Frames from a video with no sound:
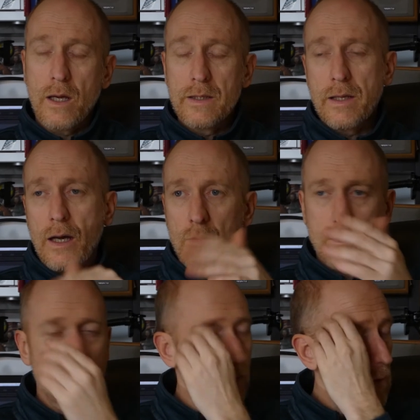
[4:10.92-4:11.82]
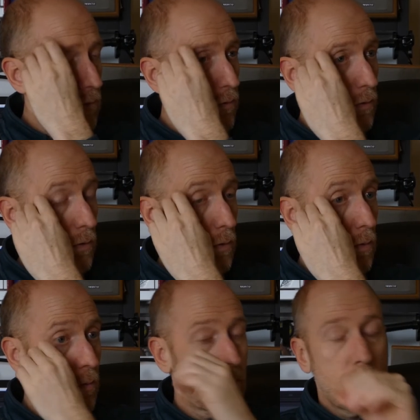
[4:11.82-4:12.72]
out into
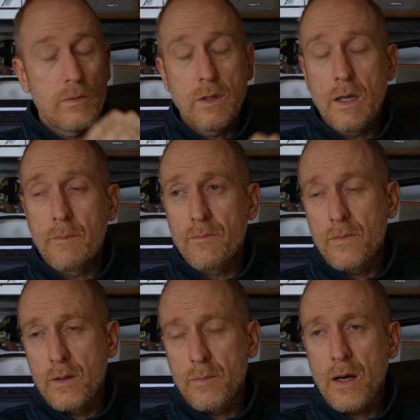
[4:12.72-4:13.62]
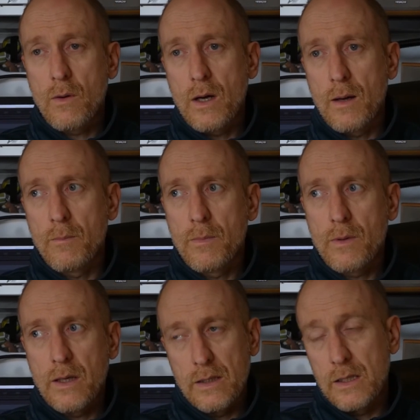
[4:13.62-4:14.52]
the power amp
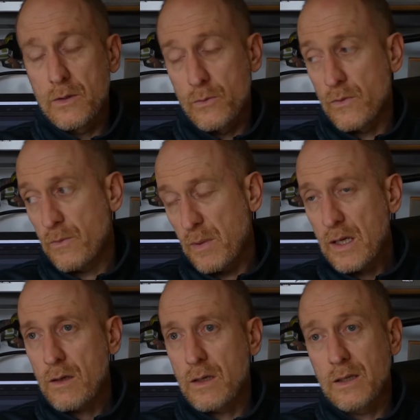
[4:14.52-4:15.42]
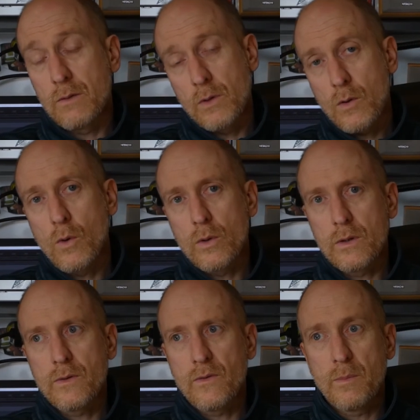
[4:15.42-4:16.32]
and then into a speaker and then
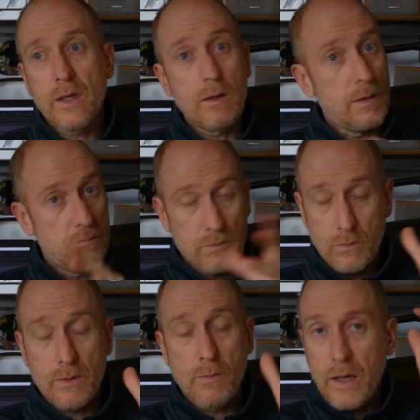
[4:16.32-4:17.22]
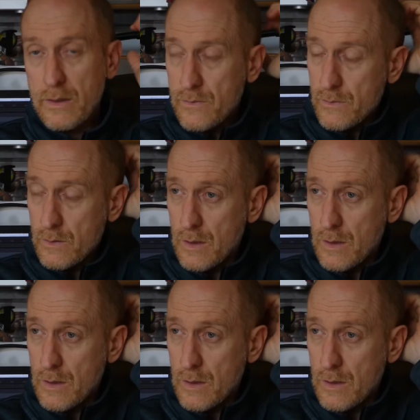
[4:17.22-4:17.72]
recorded the speaker with mics.